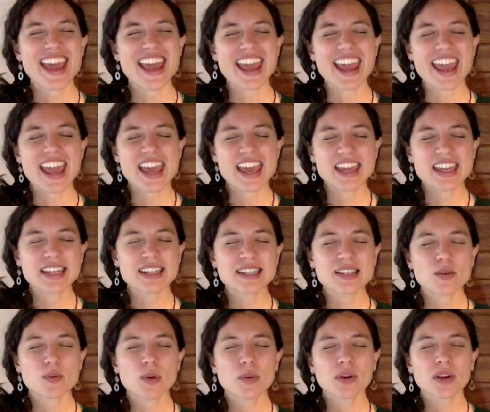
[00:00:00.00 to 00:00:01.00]

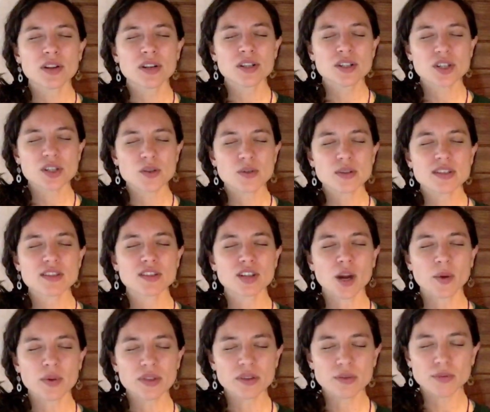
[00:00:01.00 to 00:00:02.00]
And what we're going to do is
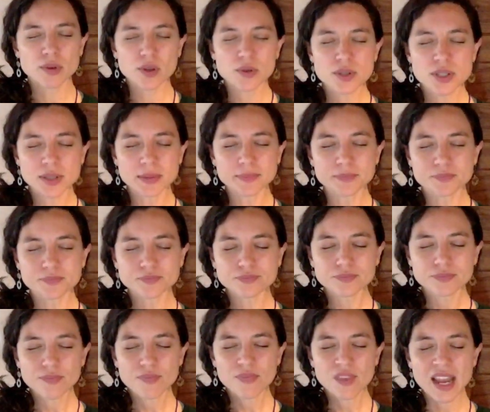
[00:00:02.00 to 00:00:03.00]
start with the root,
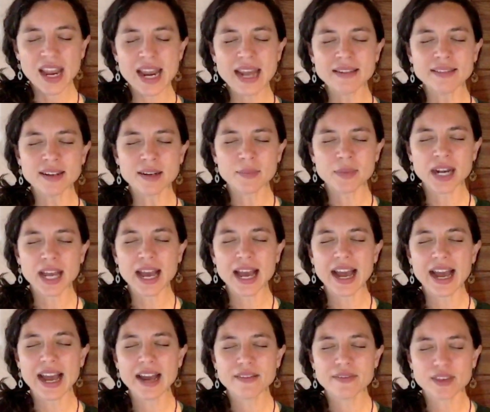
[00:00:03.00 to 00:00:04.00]
and then I'm going to
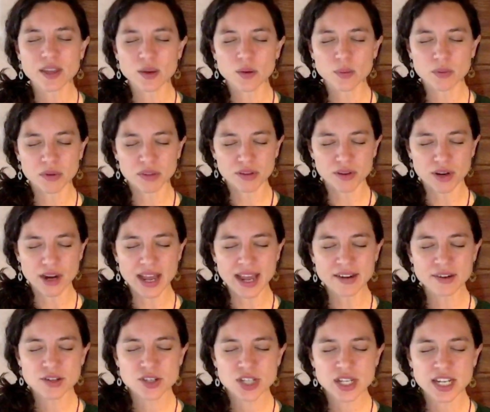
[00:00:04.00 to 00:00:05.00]
have you, with your
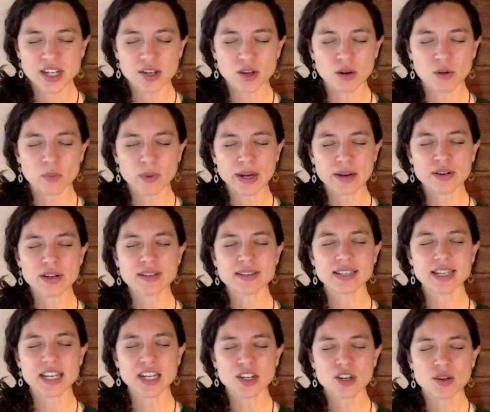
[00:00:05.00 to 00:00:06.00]
energy and your
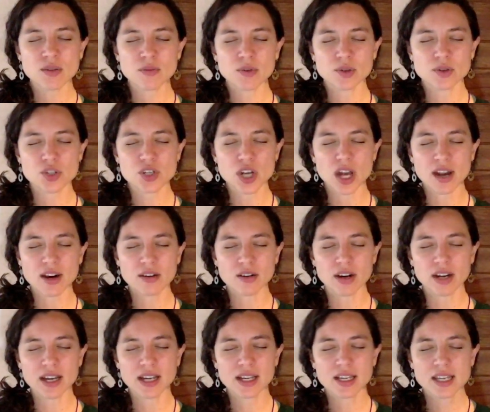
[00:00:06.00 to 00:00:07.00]
awareness in your root
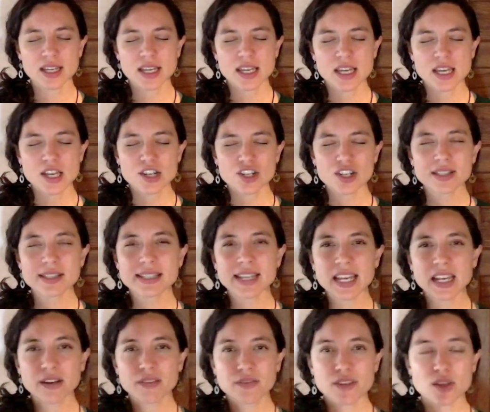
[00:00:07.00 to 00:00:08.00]
chakra, just
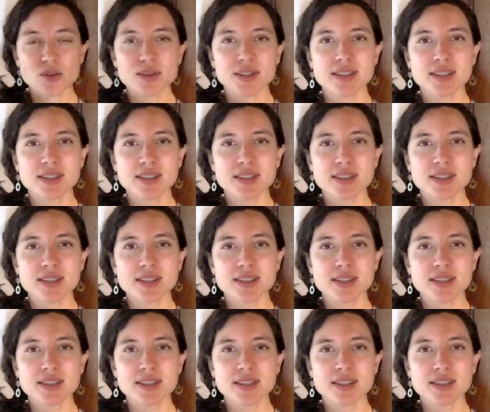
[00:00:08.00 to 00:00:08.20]
take a few